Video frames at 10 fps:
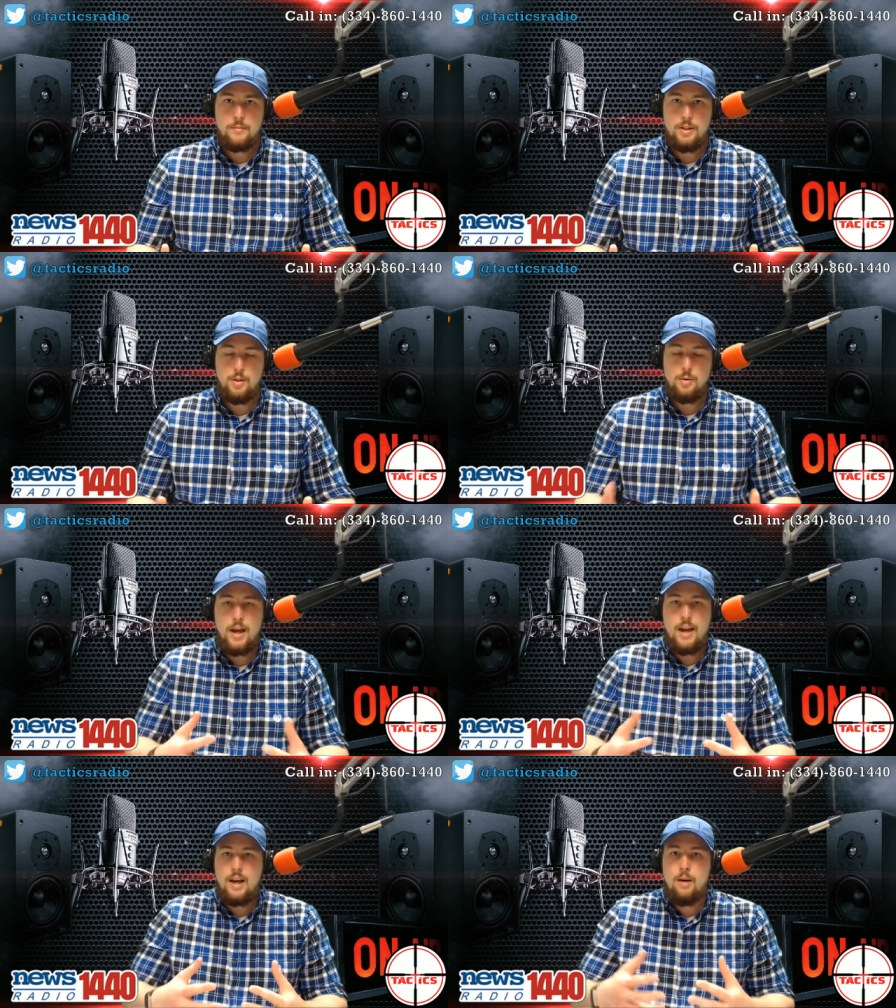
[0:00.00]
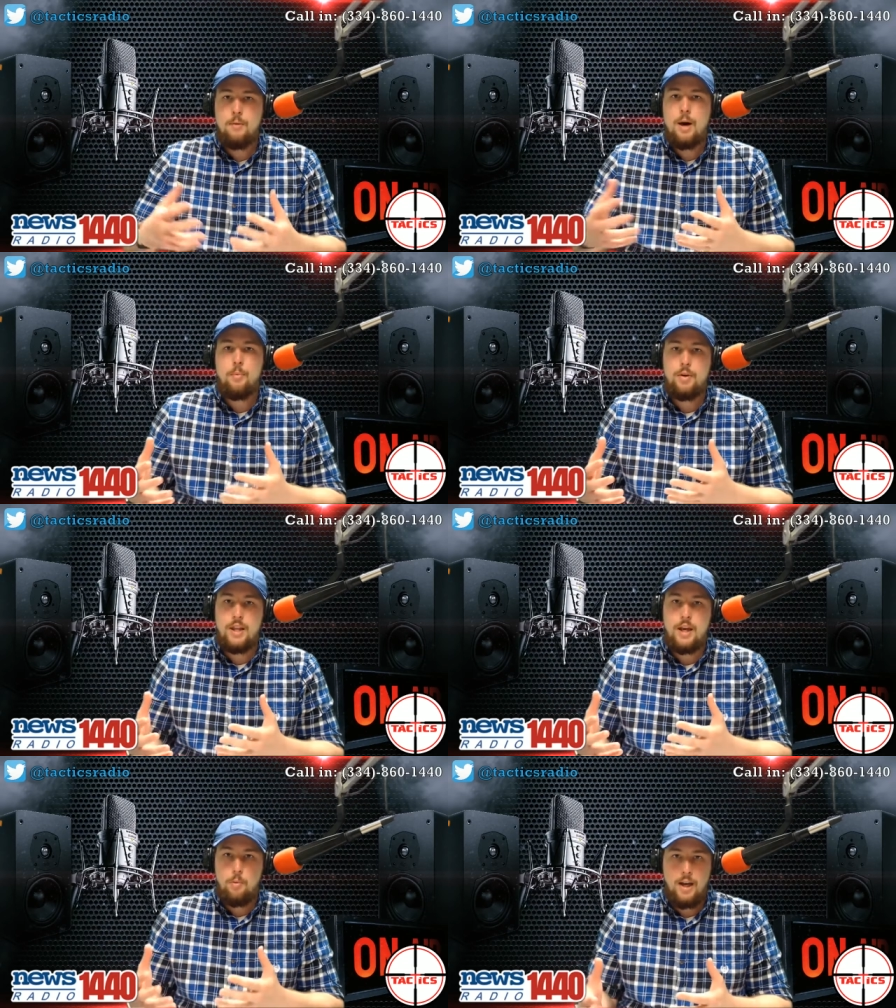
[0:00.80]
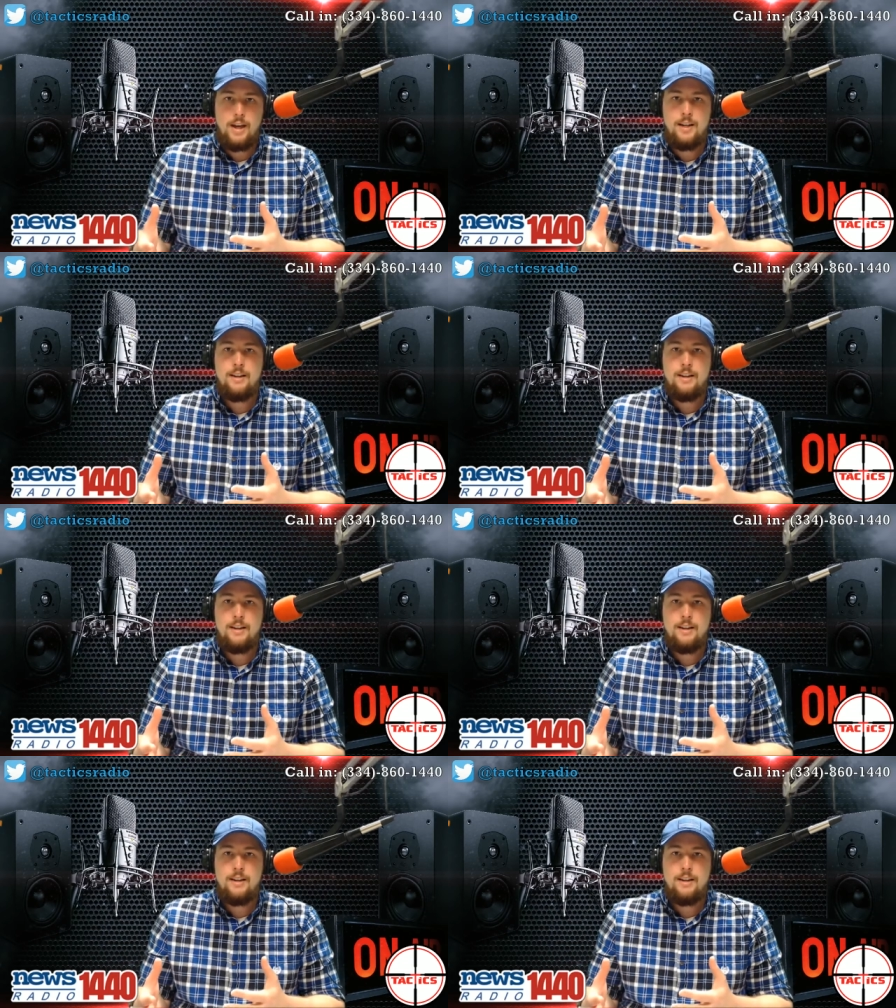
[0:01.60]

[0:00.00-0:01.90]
You can't come up with a way